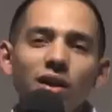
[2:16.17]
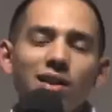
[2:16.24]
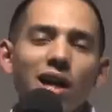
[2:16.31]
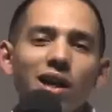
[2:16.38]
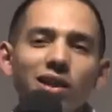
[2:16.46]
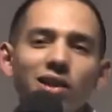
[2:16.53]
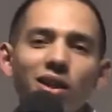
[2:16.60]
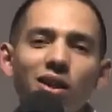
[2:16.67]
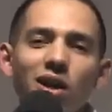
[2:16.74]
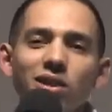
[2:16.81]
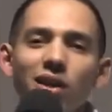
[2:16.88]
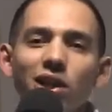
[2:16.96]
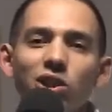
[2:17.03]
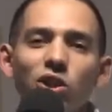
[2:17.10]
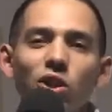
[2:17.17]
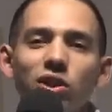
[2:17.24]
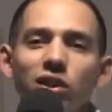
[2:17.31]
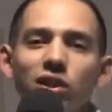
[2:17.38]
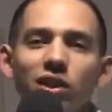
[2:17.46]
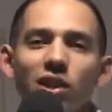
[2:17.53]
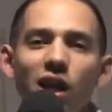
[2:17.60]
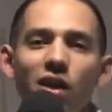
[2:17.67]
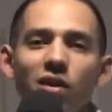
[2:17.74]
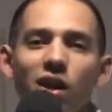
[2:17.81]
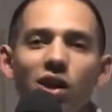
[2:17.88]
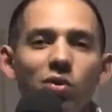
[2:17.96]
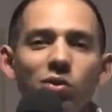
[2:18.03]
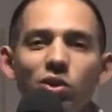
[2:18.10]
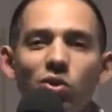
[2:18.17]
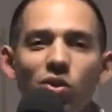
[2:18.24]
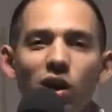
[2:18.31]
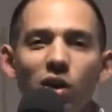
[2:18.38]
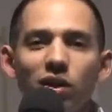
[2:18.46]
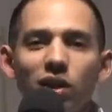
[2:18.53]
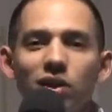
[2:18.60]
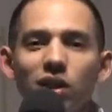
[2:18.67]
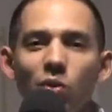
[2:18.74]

Tanning salons are like churches in this area. I don't know what's going on with this.